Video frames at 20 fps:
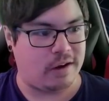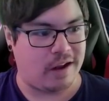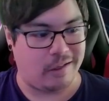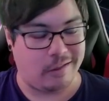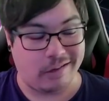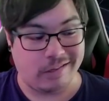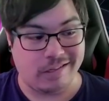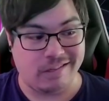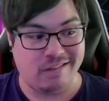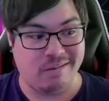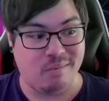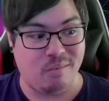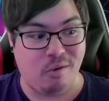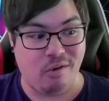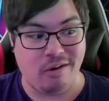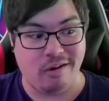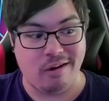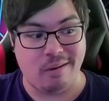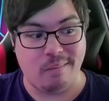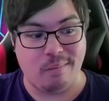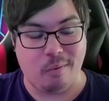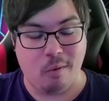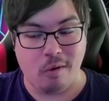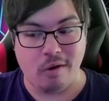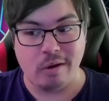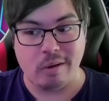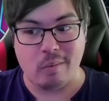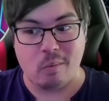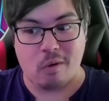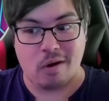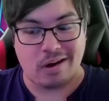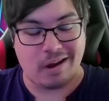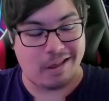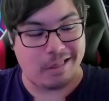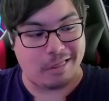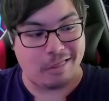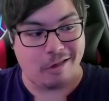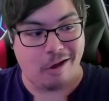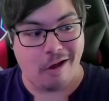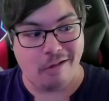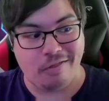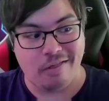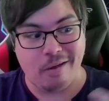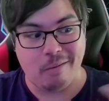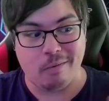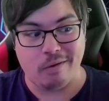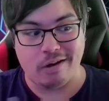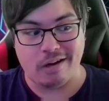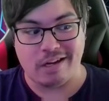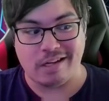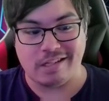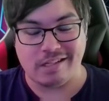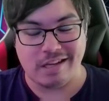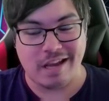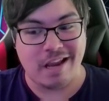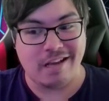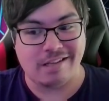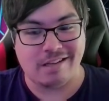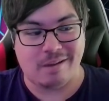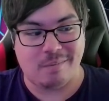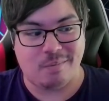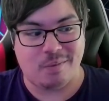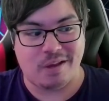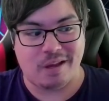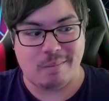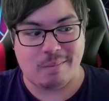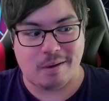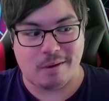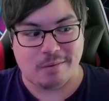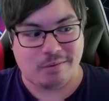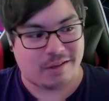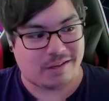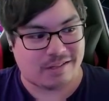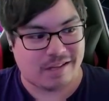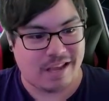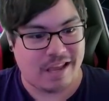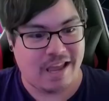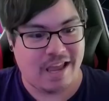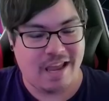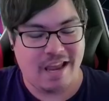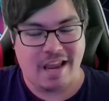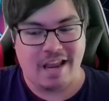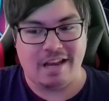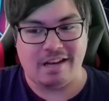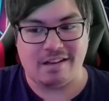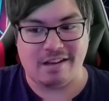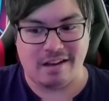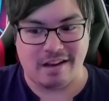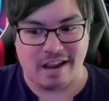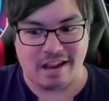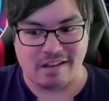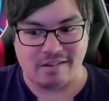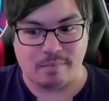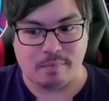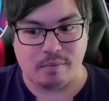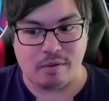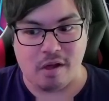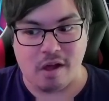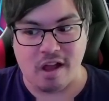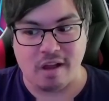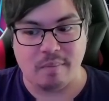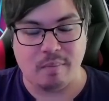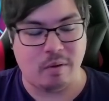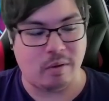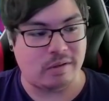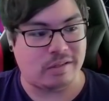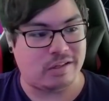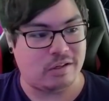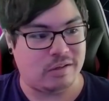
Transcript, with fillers: Now, this is the more important one. I thought they were going to say something about this in today's blog post.